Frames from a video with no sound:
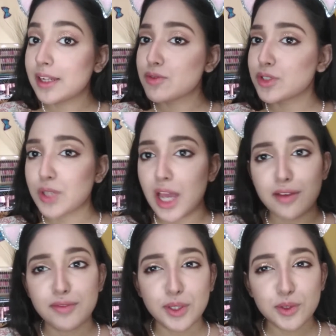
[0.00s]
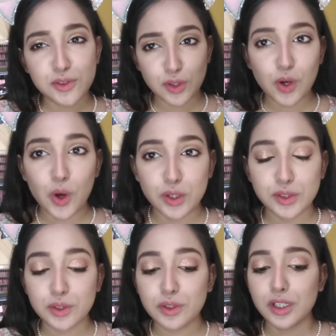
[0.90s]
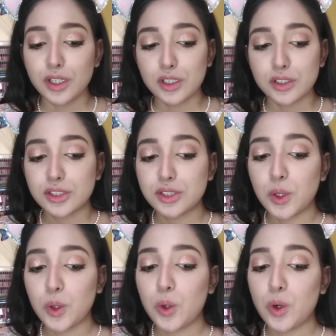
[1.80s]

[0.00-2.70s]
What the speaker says: which I have used for contour. So